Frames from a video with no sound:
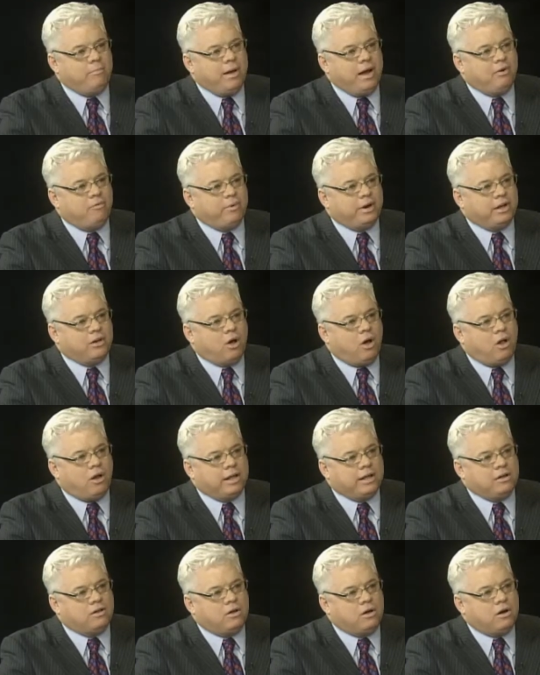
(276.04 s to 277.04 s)
about
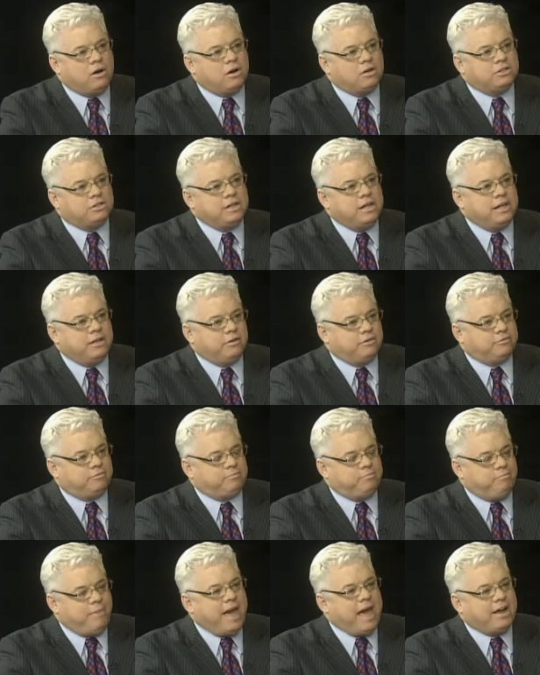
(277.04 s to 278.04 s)
recalling cars
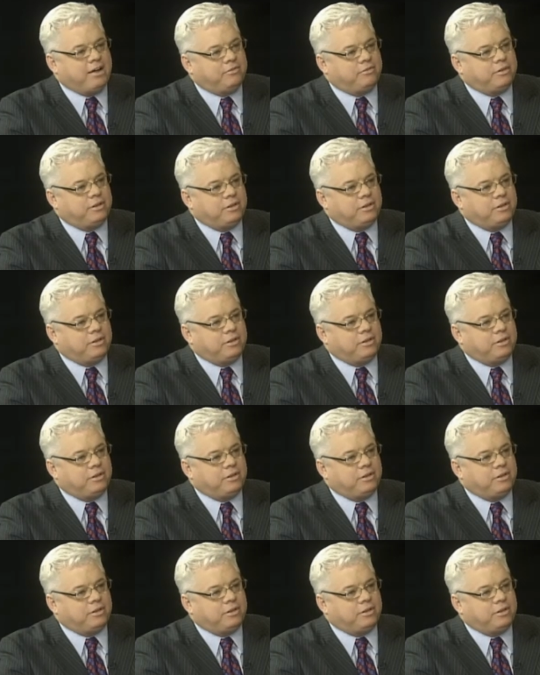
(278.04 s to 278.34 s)
back